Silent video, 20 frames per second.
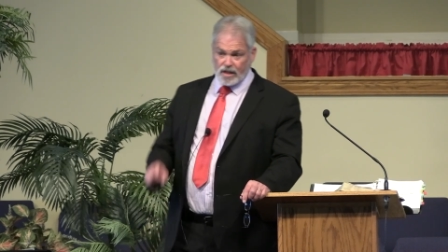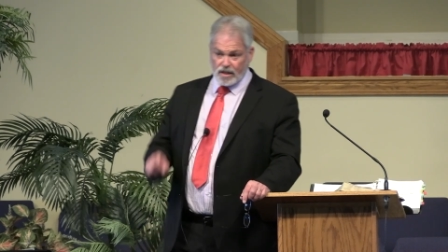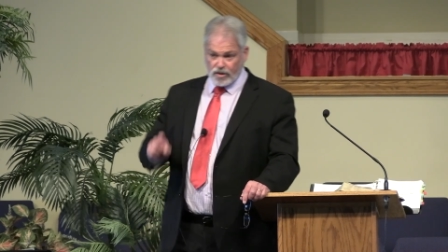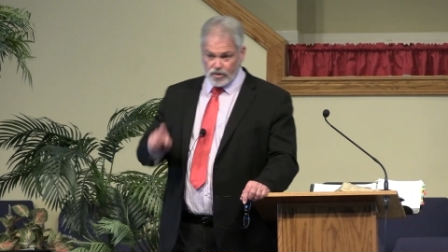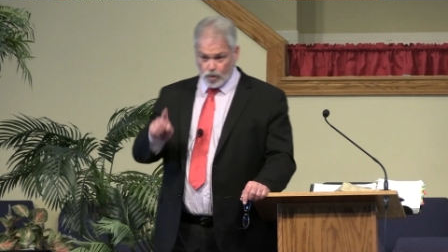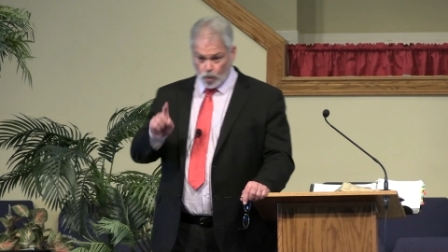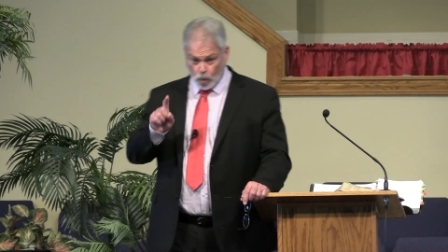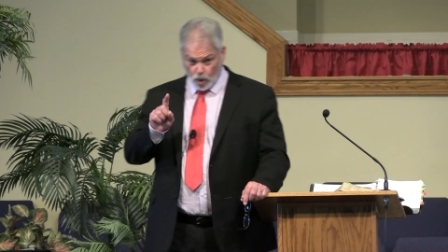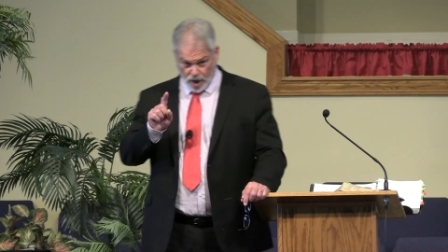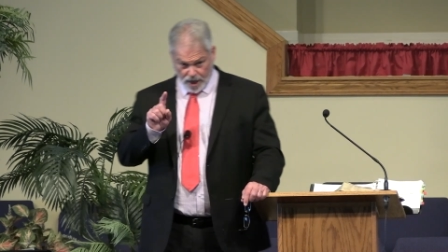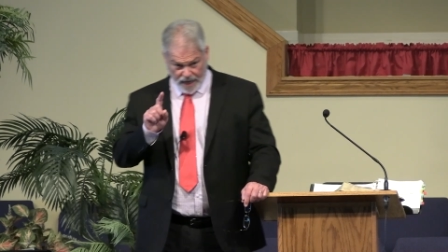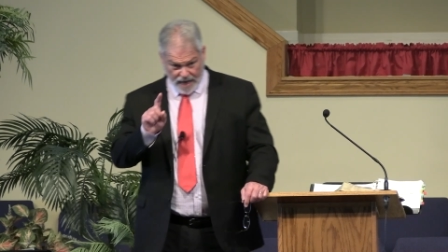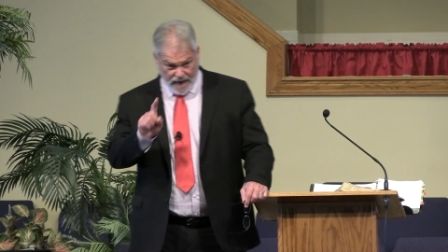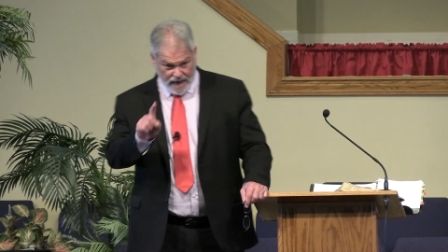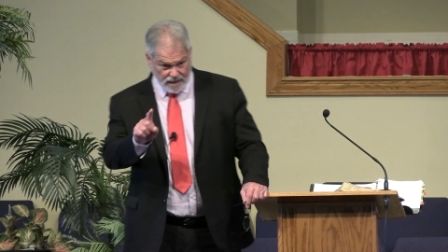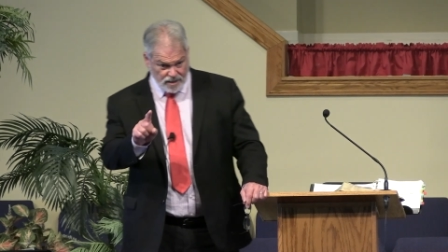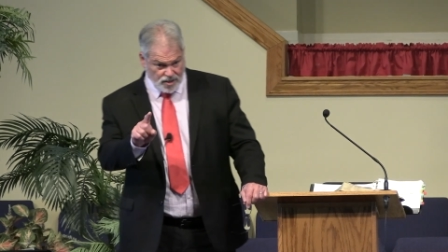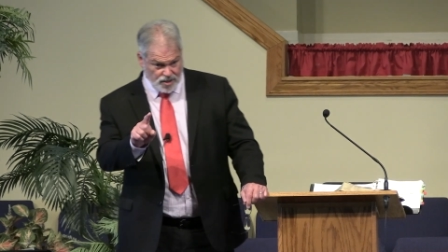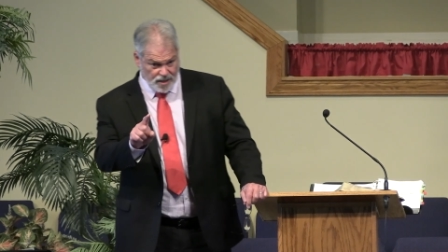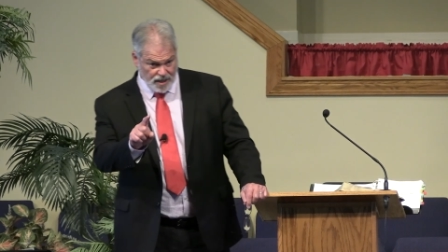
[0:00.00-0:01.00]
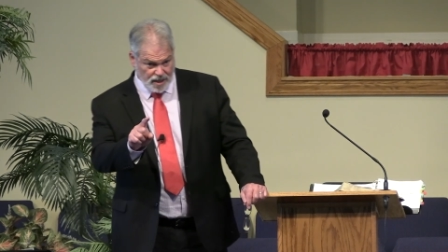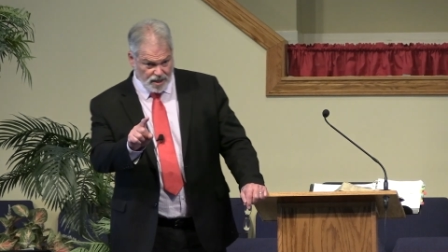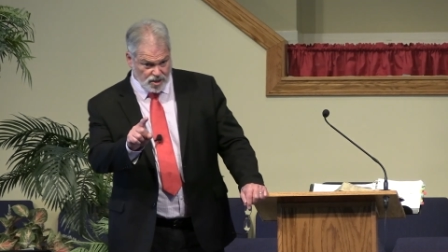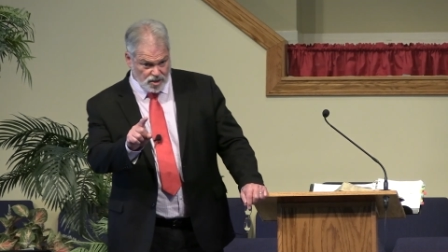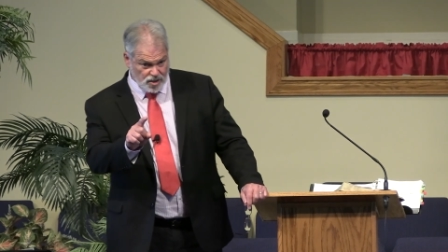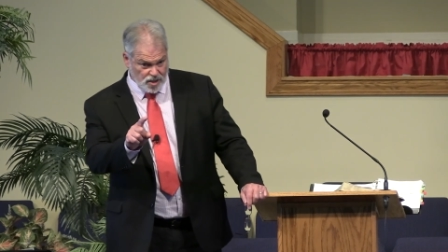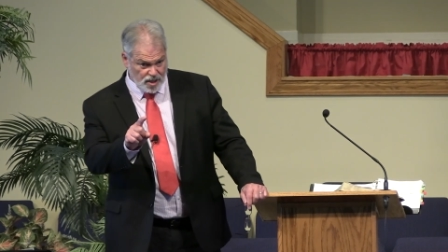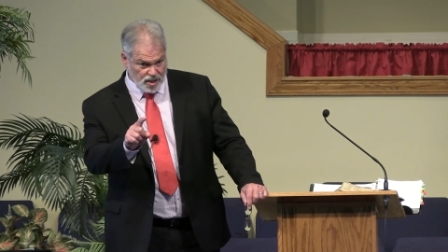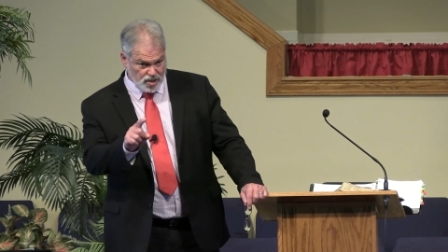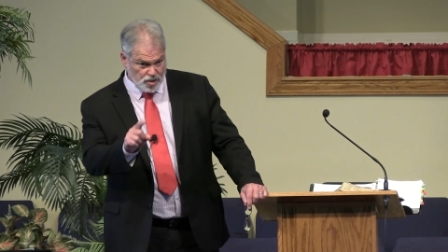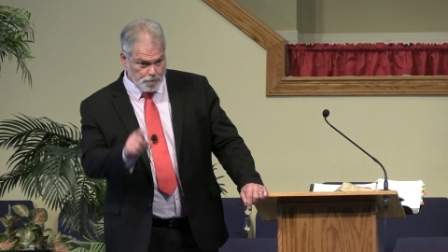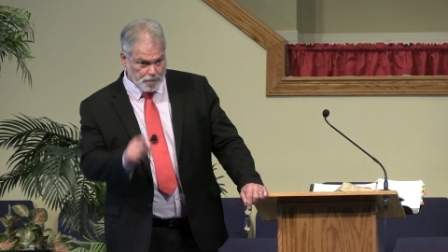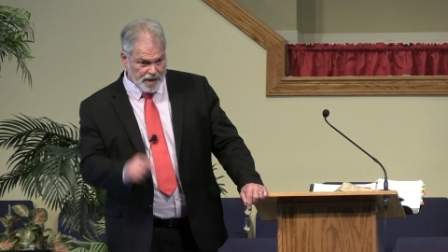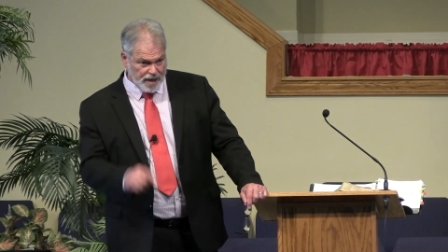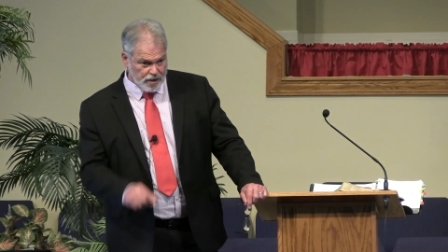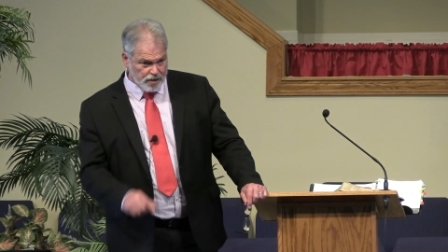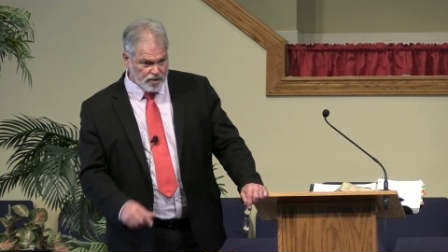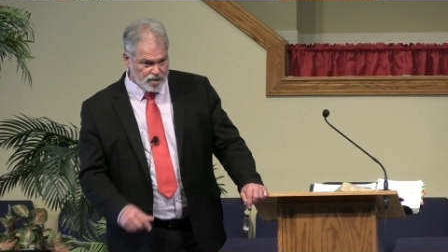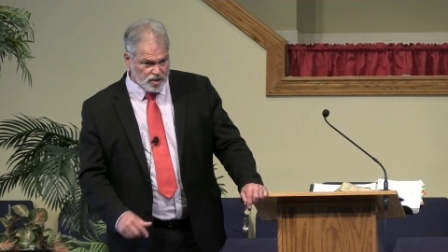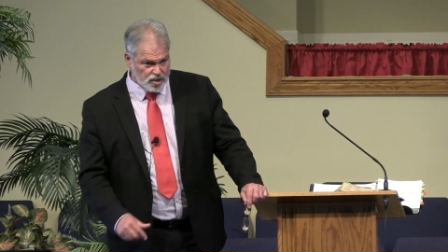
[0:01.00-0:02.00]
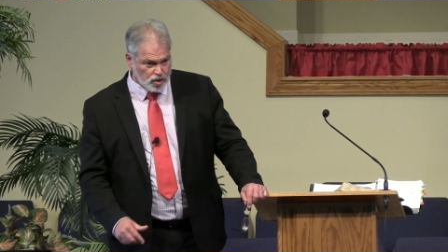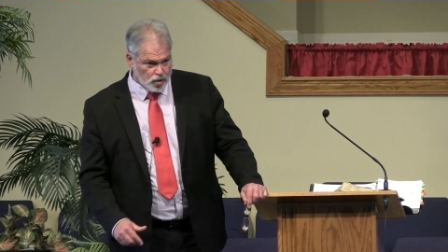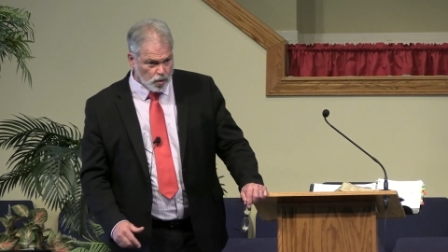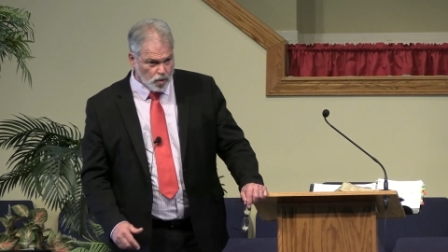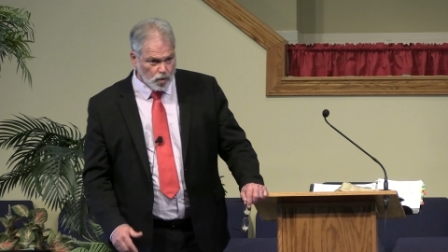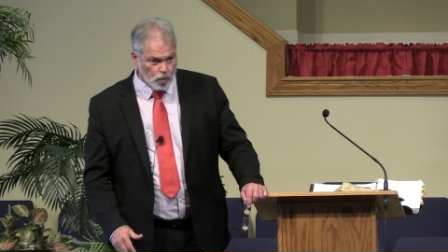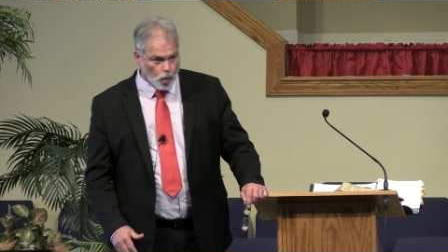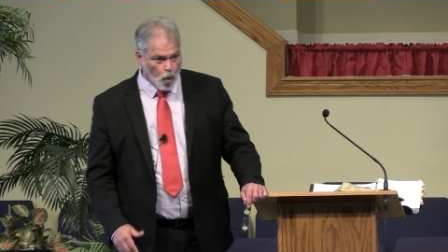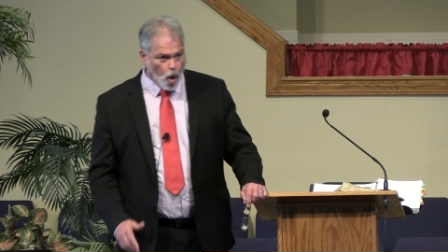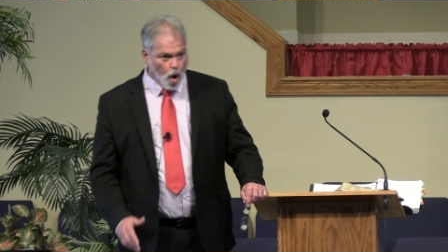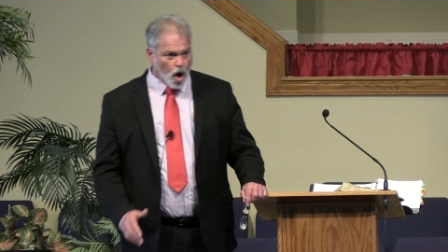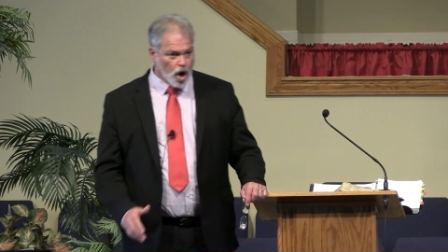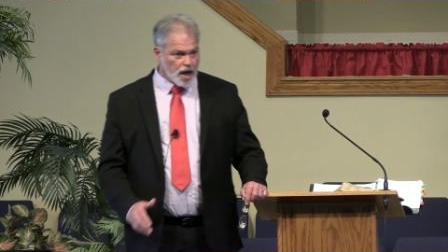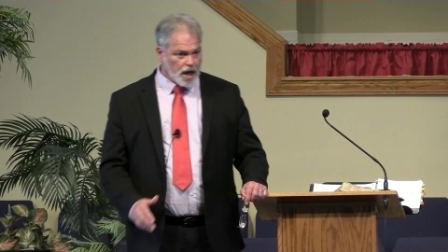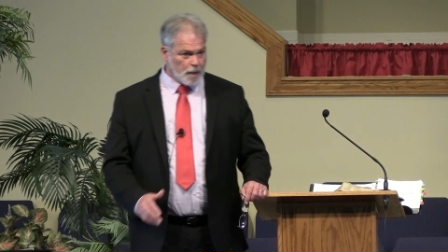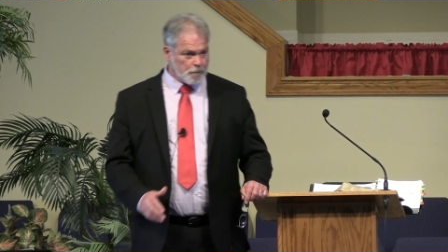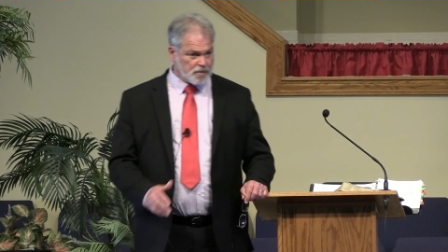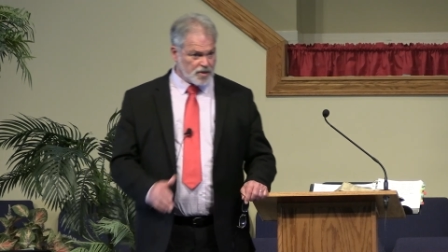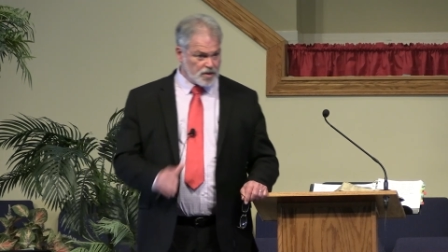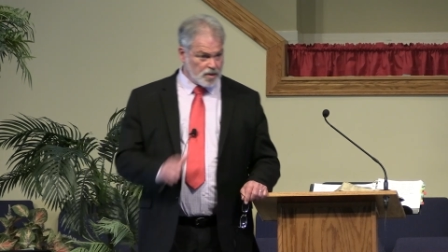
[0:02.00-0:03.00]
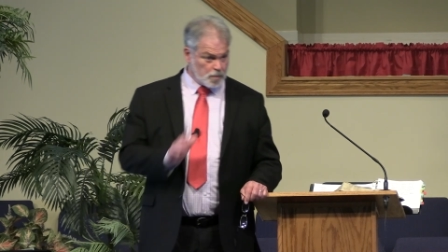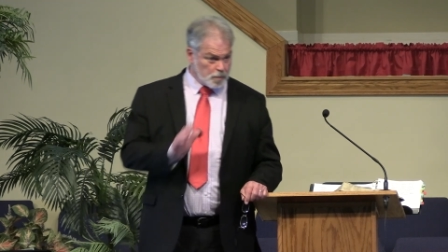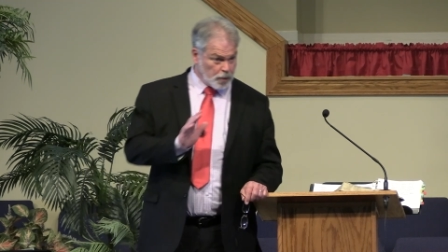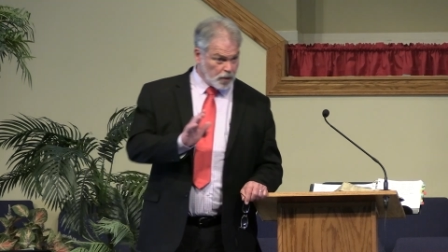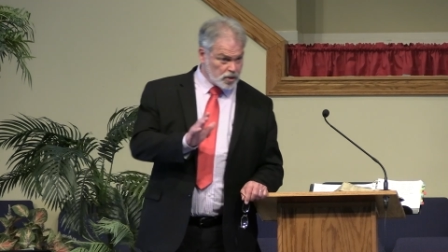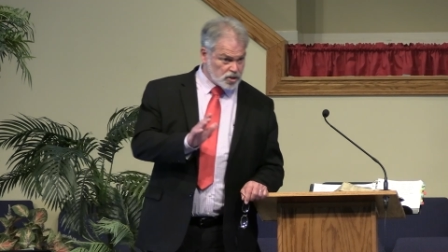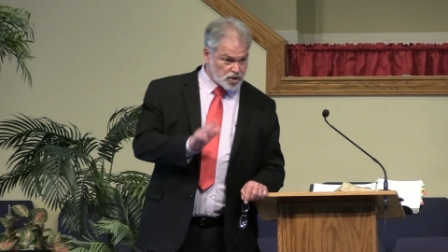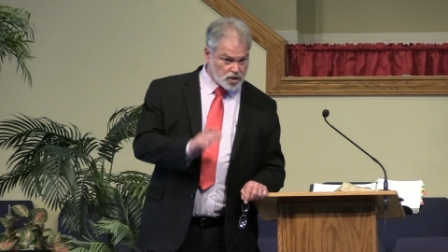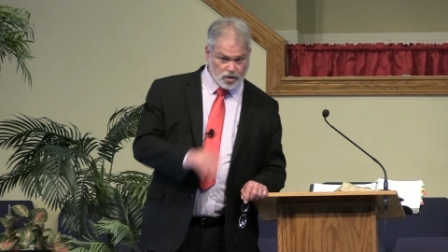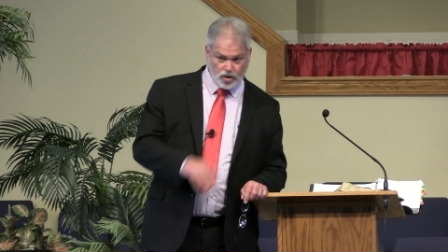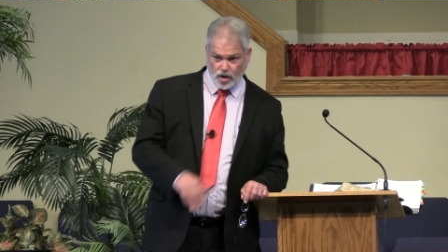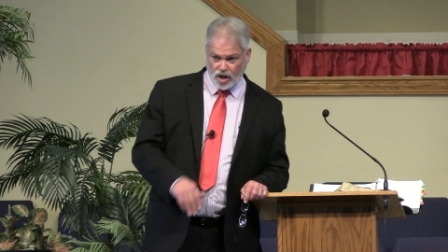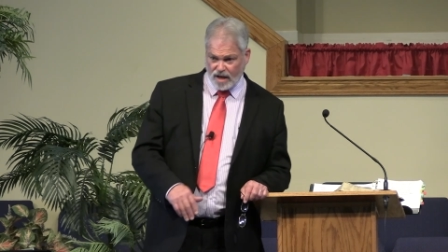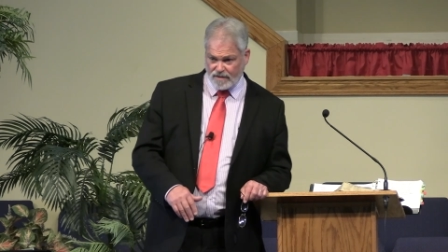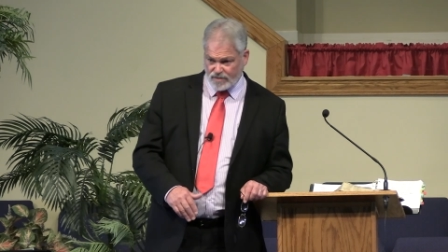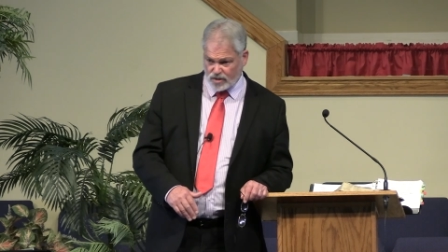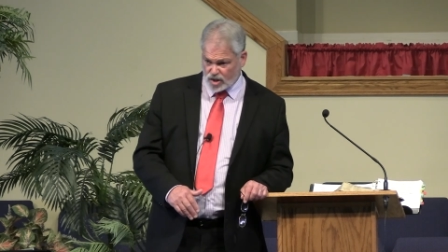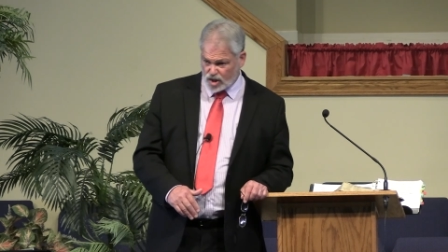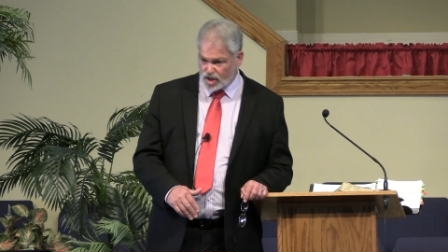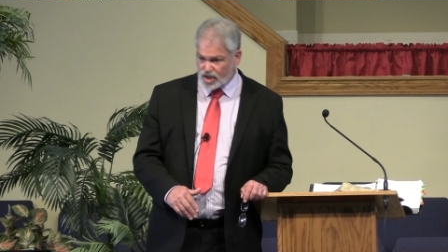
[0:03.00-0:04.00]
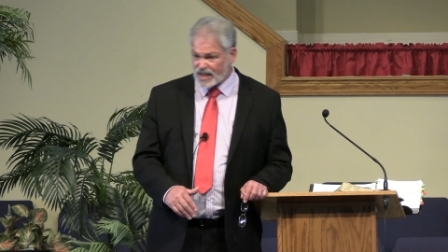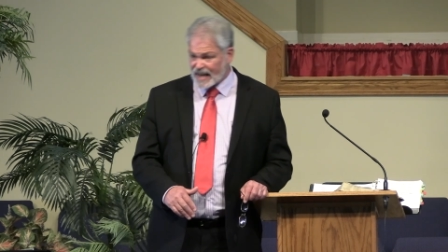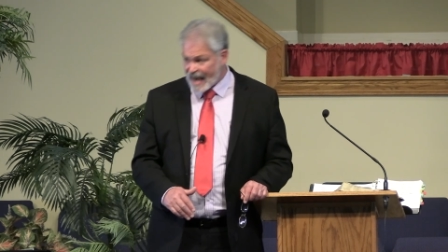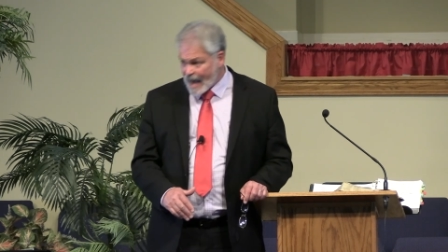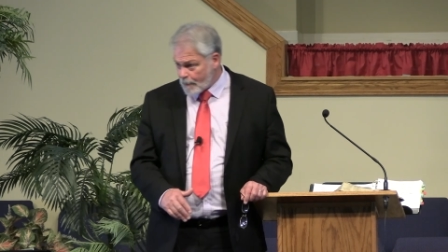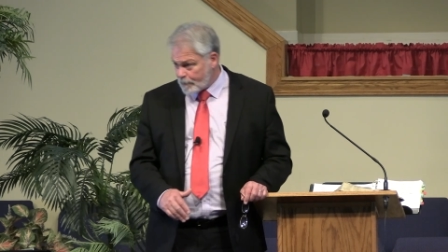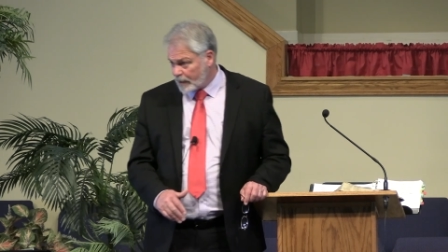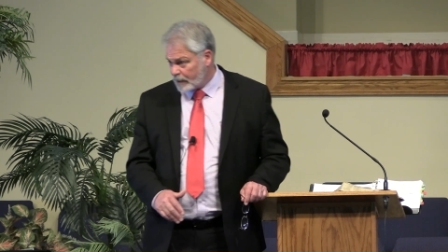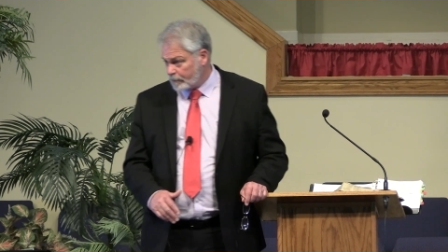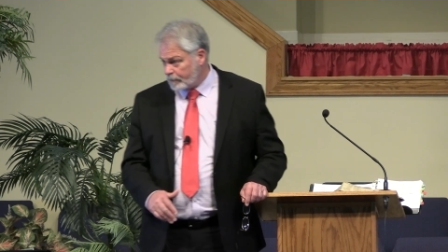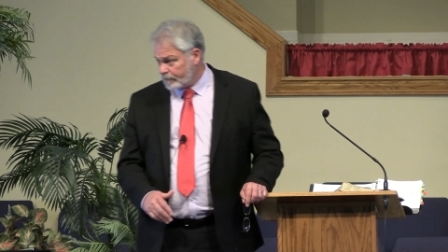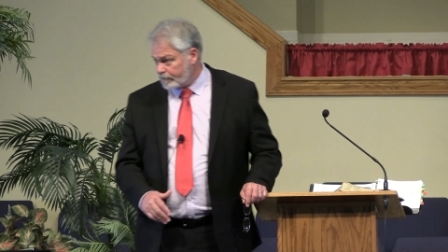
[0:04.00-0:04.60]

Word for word: The Word of God says it's better that you walk up to the person you love and slap them.